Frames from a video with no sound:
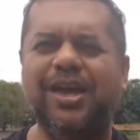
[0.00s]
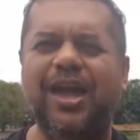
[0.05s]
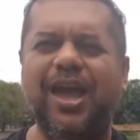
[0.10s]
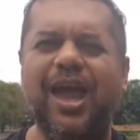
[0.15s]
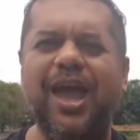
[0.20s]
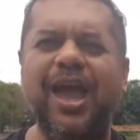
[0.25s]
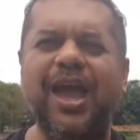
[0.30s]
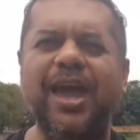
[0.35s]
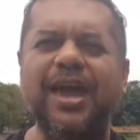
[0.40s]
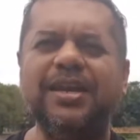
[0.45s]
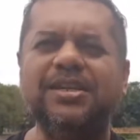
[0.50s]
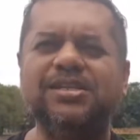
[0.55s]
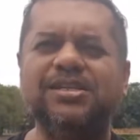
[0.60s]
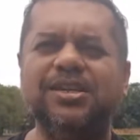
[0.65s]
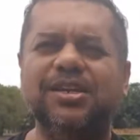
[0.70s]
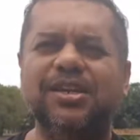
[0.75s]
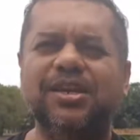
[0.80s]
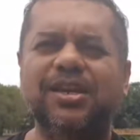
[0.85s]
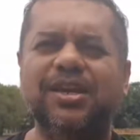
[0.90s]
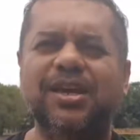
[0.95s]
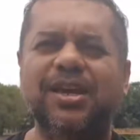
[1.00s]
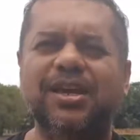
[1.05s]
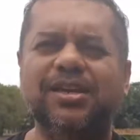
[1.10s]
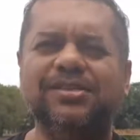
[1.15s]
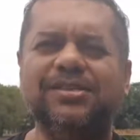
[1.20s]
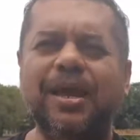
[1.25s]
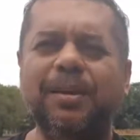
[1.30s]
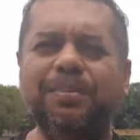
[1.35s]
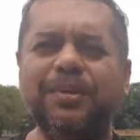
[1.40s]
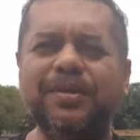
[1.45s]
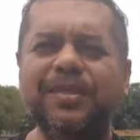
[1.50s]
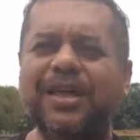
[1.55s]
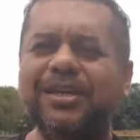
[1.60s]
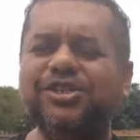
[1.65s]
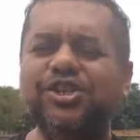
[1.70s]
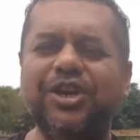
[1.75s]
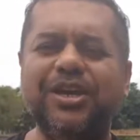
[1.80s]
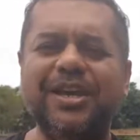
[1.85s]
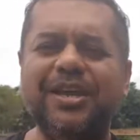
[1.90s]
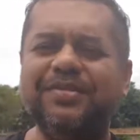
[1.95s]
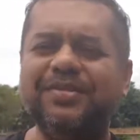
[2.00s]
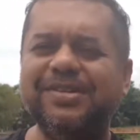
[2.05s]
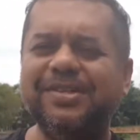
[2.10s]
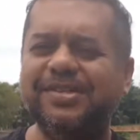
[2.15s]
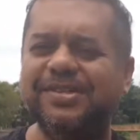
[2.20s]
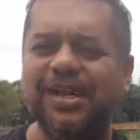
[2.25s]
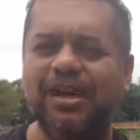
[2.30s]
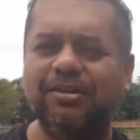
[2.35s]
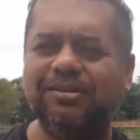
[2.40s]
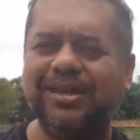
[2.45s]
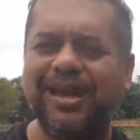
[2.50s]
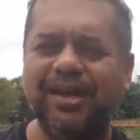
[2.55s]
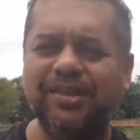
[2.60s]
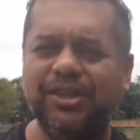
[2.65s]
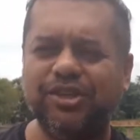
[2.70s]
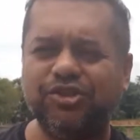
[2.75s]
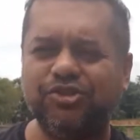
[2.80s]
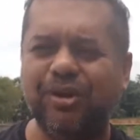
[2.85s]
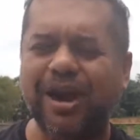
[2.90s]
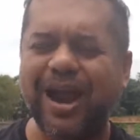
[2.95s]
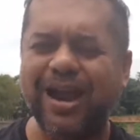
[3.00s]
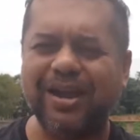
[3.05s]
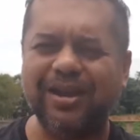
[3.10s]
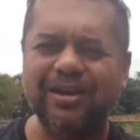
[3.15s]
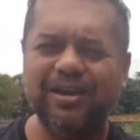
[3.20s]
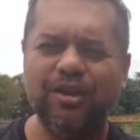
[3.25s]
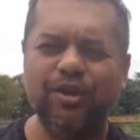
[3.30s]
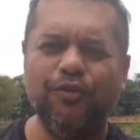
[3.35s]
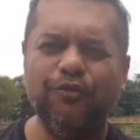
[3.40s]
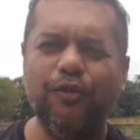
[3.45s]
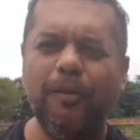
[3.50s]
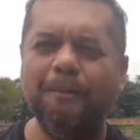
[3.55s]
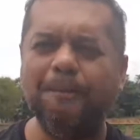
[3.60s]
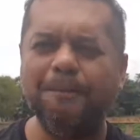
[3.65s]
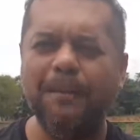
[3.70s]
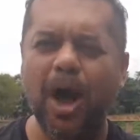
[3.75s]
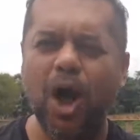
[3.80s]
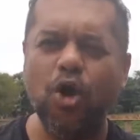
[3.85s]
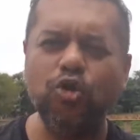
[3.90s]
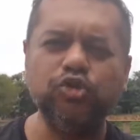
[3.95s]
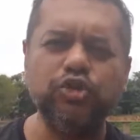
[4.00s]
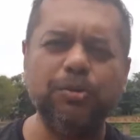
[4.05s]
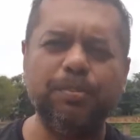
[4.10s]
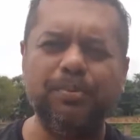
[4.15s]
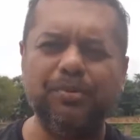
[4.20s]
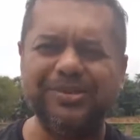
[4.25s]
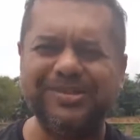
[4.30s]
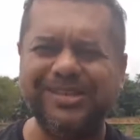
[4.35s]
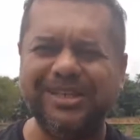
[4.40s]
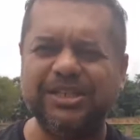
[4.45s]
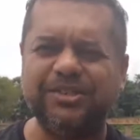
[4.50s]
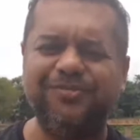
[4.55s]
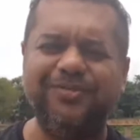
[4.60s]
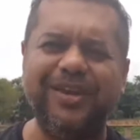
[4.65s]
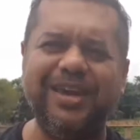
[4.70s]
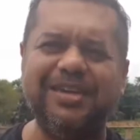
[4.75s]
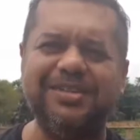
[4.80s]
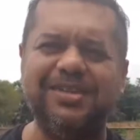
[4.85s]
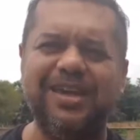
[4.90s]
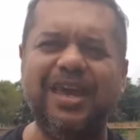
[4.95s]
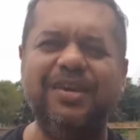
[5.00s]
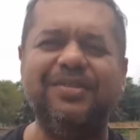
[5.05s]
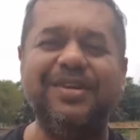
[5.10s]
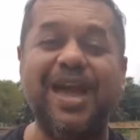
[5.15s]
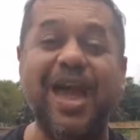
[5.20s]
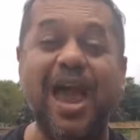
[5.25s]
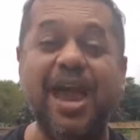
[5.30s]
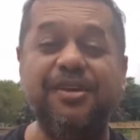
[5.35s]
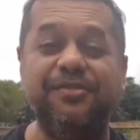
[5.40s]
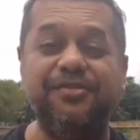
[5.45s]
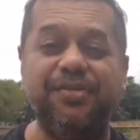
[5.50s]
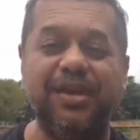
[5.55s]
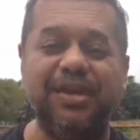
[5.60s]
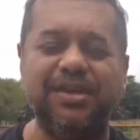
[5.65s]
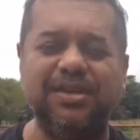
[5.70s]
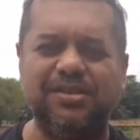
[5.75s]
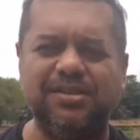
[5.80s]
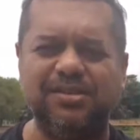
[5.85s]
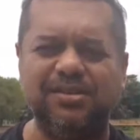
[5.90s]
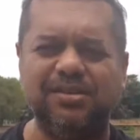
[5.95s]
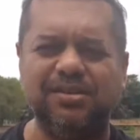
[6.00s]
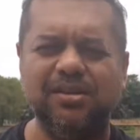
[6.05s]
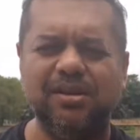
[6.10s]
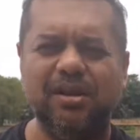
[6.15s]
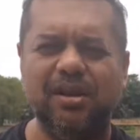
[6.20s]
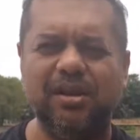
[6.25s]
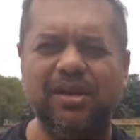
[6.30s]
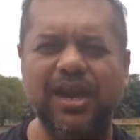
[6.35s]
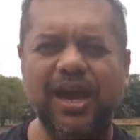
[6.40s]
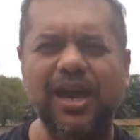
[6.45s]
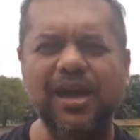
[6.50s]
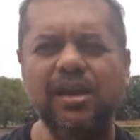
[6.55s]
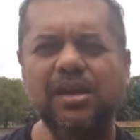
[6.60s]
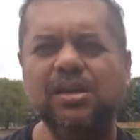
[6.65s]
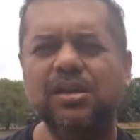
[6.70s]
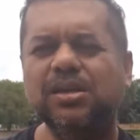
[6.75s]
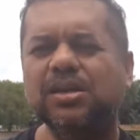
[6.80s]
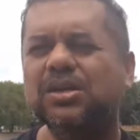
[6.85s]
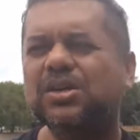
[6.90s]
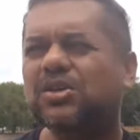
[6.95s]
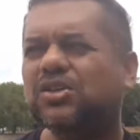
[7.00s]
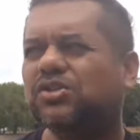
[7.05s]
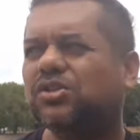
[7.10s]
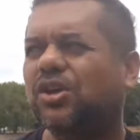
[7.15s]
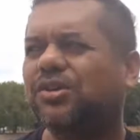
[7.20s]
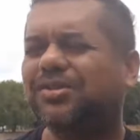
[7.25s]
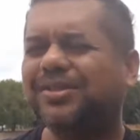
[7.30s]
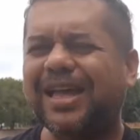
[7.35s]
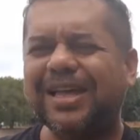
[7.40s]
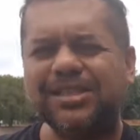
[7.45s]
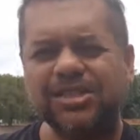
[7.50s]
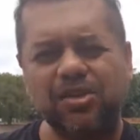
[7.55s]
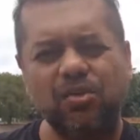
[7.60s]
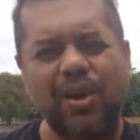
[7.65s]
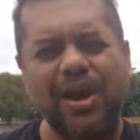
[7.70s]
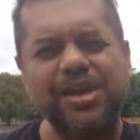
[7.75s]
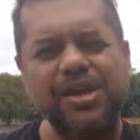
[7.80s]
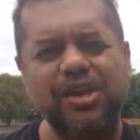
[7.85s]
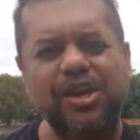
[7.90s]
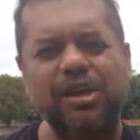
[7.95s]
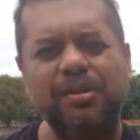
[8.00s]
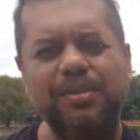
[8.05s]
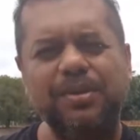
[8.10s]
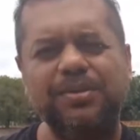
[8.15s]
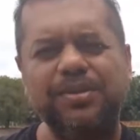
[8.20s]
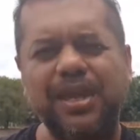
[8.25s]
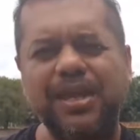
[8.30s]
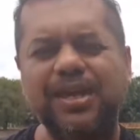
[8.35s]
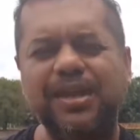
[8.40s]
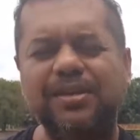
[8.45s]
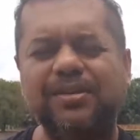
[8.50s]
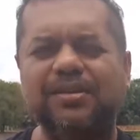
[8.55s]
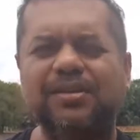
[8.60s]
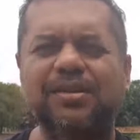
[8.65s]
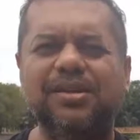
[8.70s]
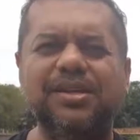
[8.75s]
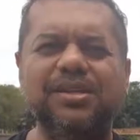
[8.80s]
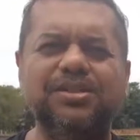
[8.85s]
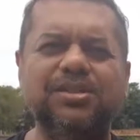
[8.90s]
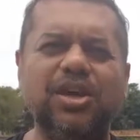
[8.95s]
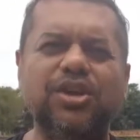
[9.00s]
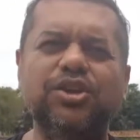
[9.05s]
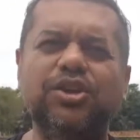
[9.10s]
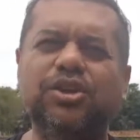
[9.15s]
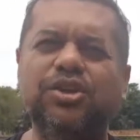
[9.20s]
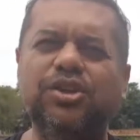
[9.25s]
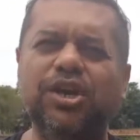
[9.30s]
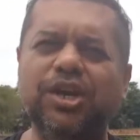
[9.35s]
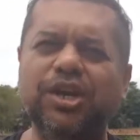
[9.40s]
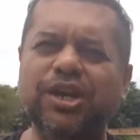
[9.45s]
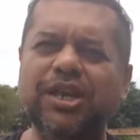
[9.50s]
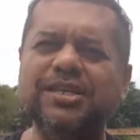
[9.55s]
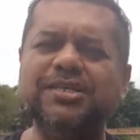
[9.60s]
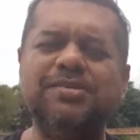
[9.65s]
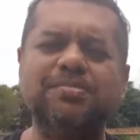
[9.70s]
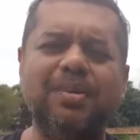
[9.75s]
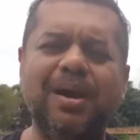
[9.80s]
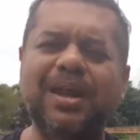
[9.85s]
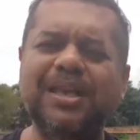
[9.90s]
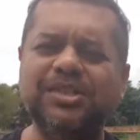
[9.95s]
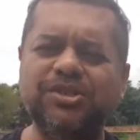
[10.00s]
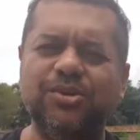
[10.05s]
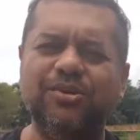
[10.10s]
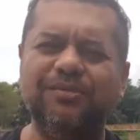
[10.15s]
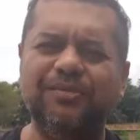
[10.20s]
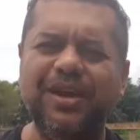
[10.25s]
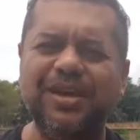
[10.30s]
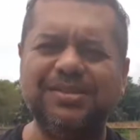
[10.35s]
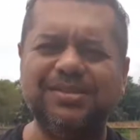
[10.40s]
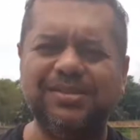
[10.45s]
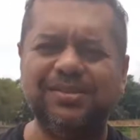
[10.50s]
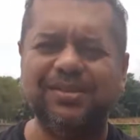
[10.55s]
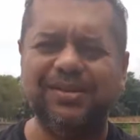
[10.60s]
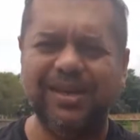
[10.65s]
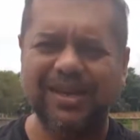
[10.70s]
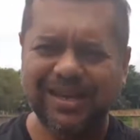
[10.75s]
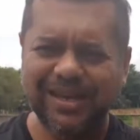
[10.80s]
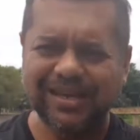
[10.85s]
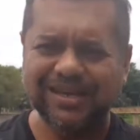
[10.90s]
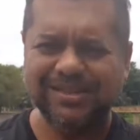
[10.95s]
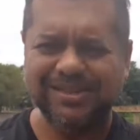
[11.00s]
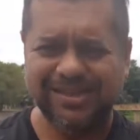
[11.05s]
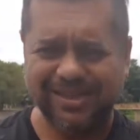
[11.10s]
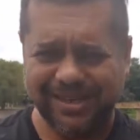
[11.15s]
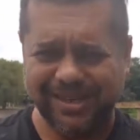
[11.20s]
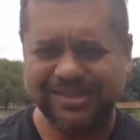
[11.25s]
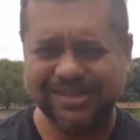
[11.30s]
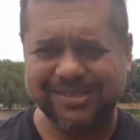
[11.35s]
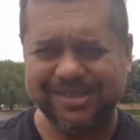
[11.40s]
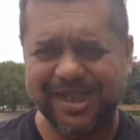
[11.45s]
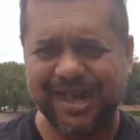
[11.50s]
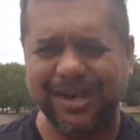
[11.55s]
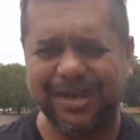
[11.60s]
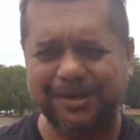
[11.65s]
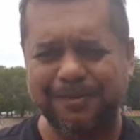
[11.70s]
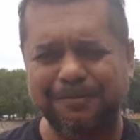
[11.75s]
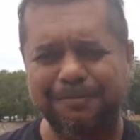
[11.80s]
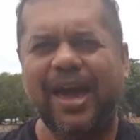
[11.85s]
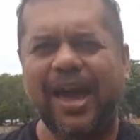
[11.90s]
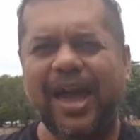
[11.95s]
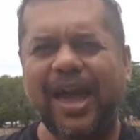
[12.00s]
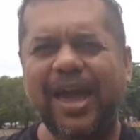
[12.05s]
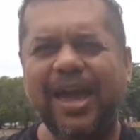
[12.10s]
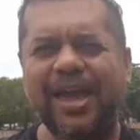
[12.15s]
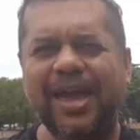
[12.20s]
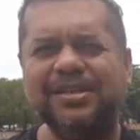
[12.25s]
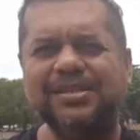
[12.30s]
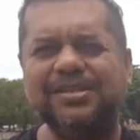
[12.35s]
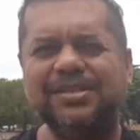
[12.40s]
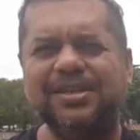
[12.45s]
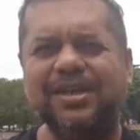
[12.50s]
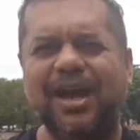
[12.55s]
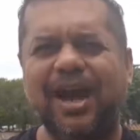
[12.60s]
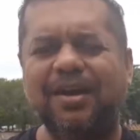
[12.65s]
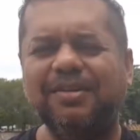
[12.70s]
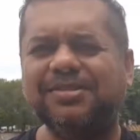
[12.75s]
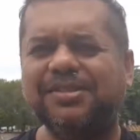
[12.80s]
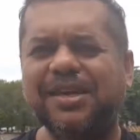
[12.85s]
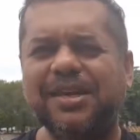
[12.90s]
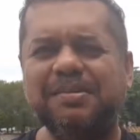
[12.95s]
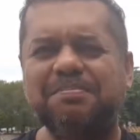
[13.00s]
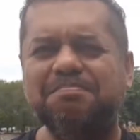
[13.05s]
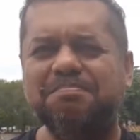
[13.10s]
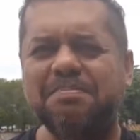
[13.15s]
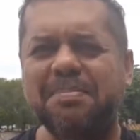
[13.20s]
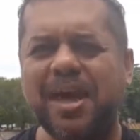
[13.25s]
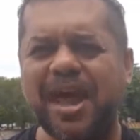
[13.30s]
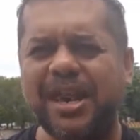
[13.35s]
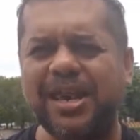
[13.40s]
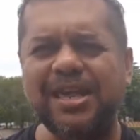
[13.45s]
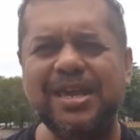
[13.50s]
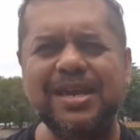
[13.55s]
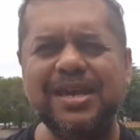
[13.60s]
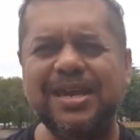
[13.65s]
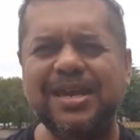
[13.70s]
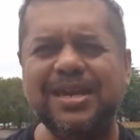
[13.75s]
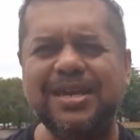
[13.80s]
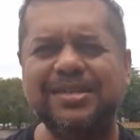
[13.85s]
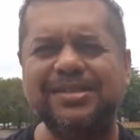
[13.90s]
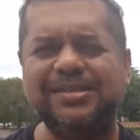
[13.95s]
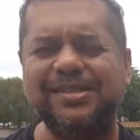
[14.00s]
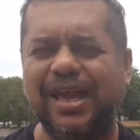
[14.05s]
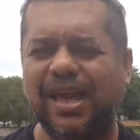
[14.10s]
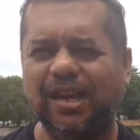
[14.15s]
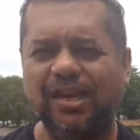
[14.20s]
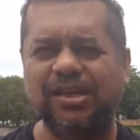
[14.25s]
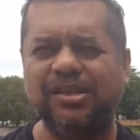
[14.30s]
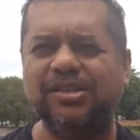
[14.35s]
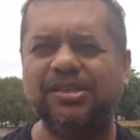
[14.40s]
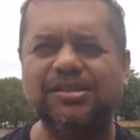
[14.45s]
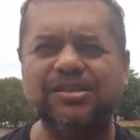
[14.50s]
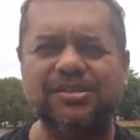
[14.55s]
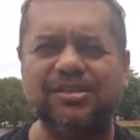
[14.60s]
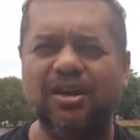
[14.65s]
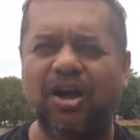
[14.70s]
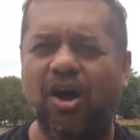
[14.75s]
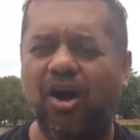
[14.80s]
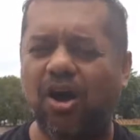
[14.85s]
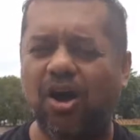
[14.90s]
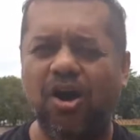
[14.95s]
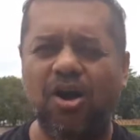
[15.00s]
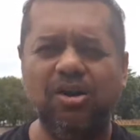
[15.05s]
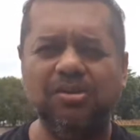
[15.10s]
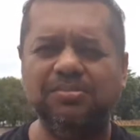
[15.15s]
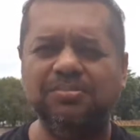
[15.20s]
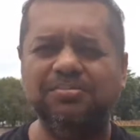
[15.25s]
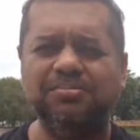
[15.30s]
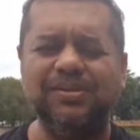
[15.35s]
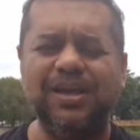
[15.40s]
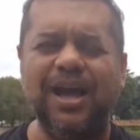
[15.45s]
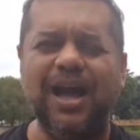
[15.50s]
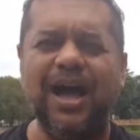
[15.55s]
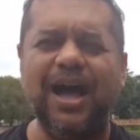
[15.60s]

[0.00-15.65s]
and something that you can even sell down the track for multiple six figures, even eight figures, okay? So that's the way you're gonna be thinking. So you're gonna need some money to invest in it to get started. And I've seen many sellers on